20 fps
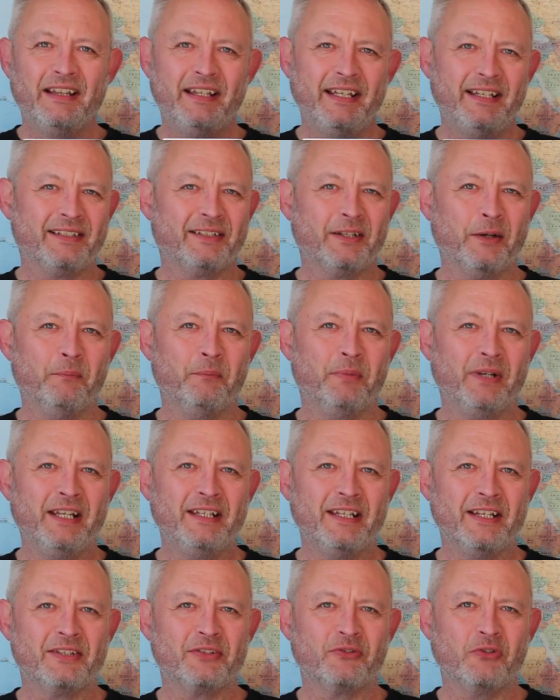This company
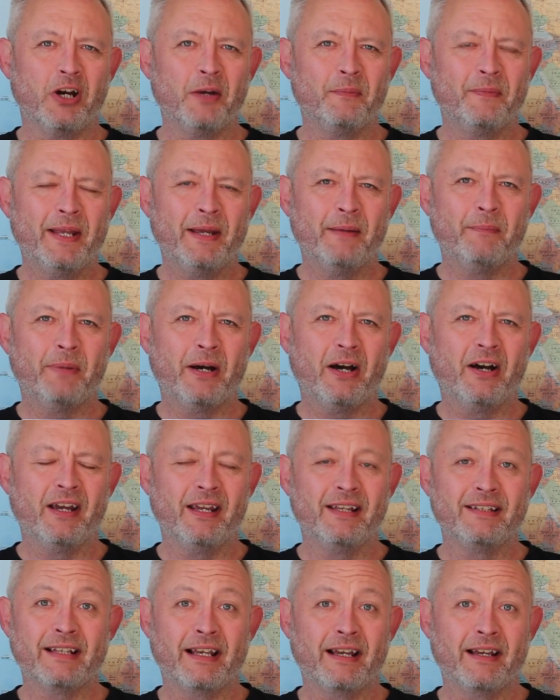described their
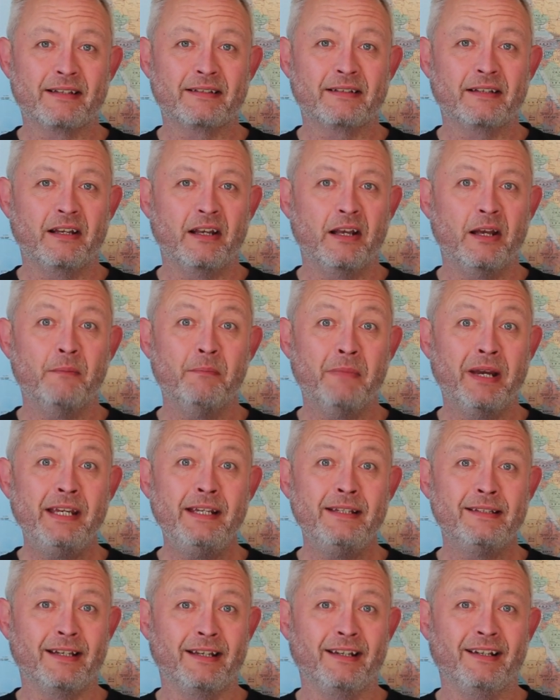pies as
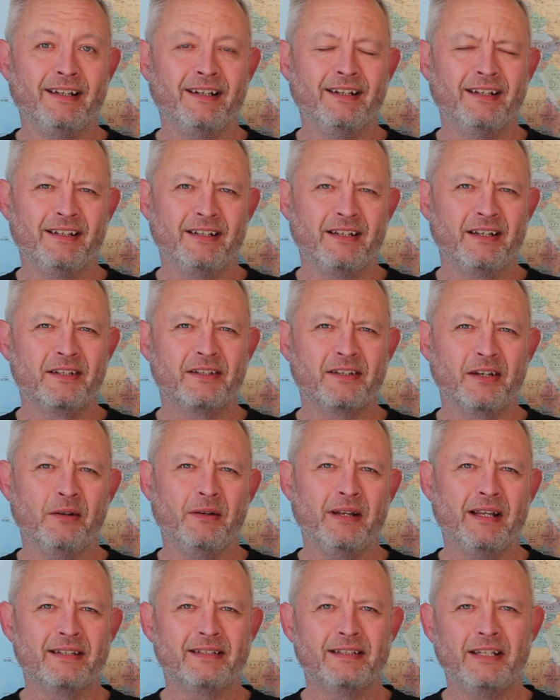amazing. So
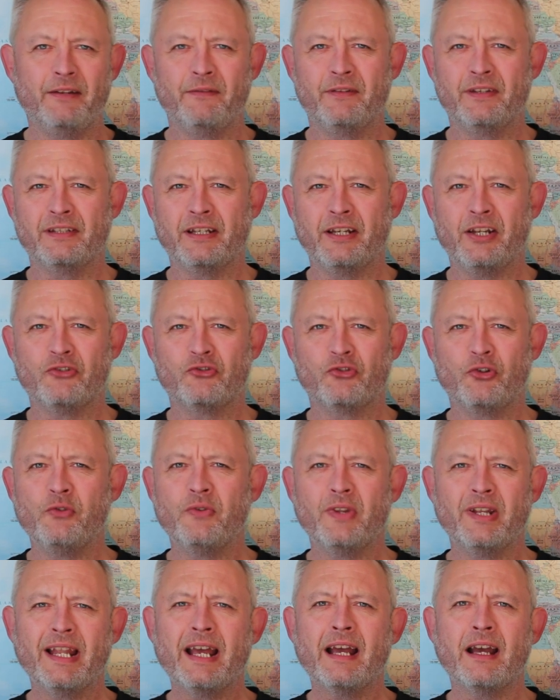let's see if there's any
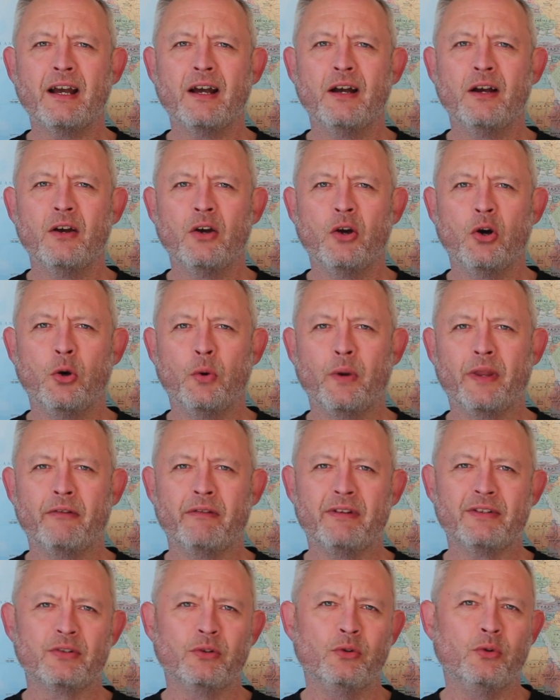truth in that, or
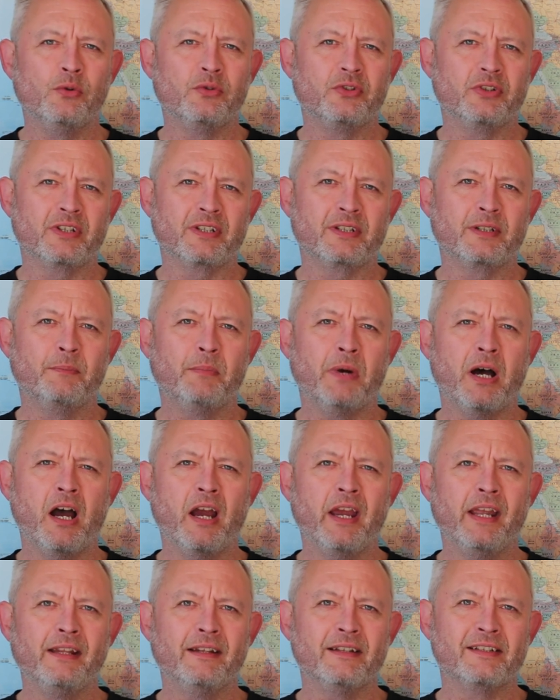whether it's all just
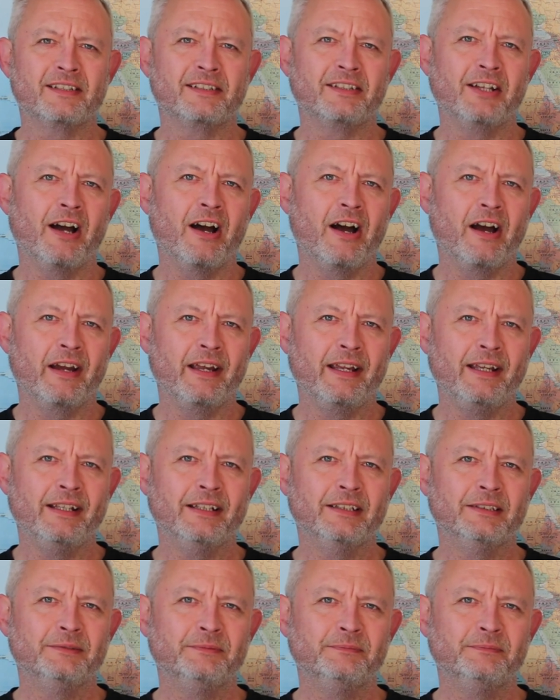pie in the sky.